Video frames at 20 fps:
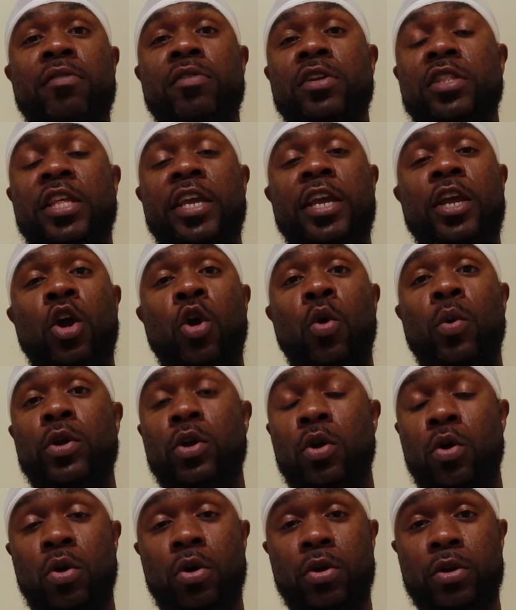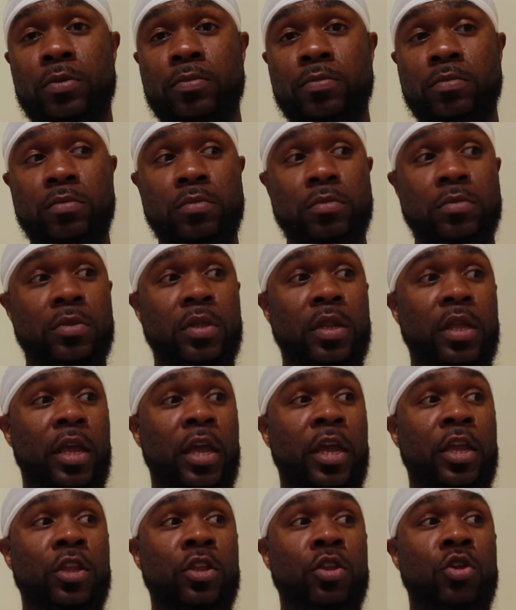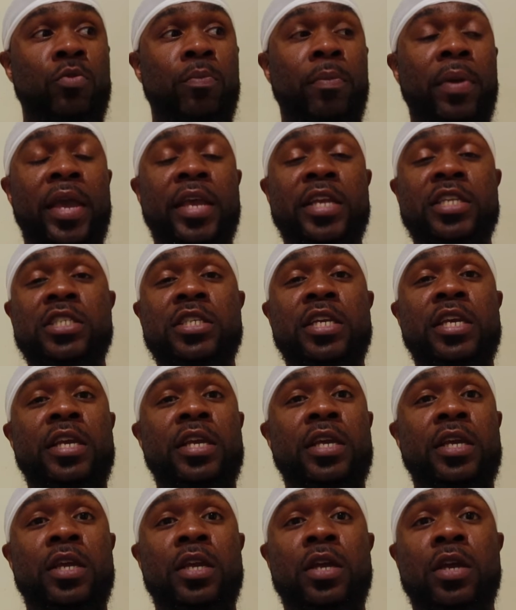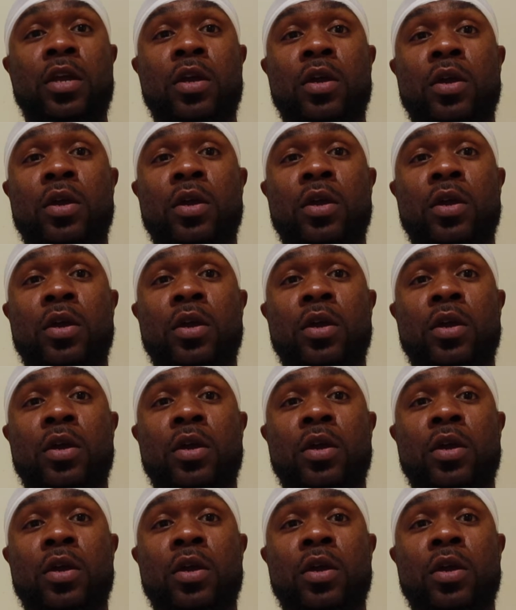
everything going on, and you may see